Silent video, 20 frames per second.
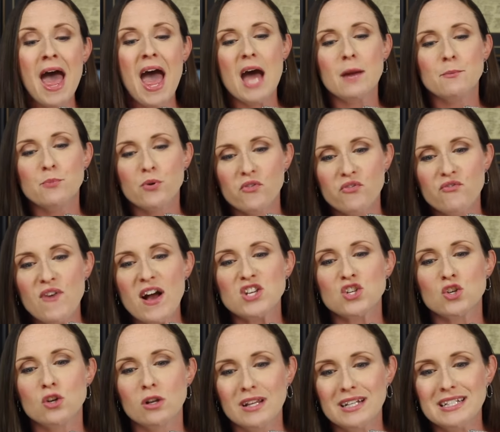and
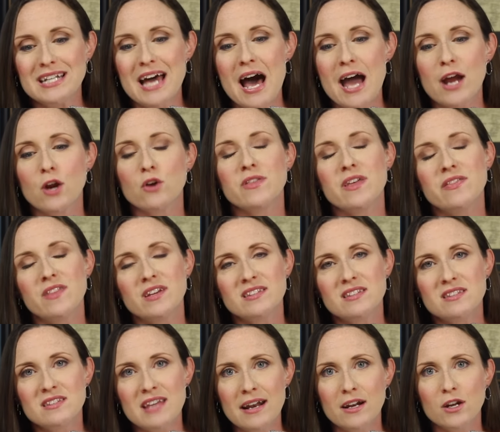professional attire than the
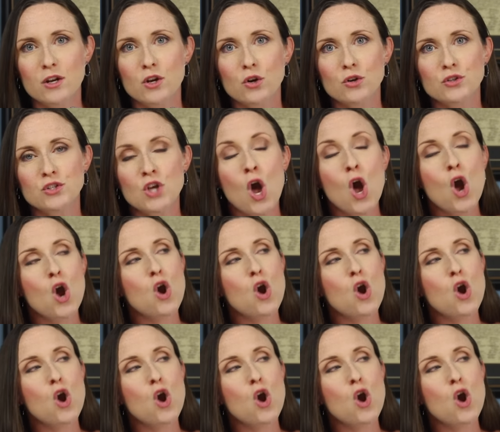senators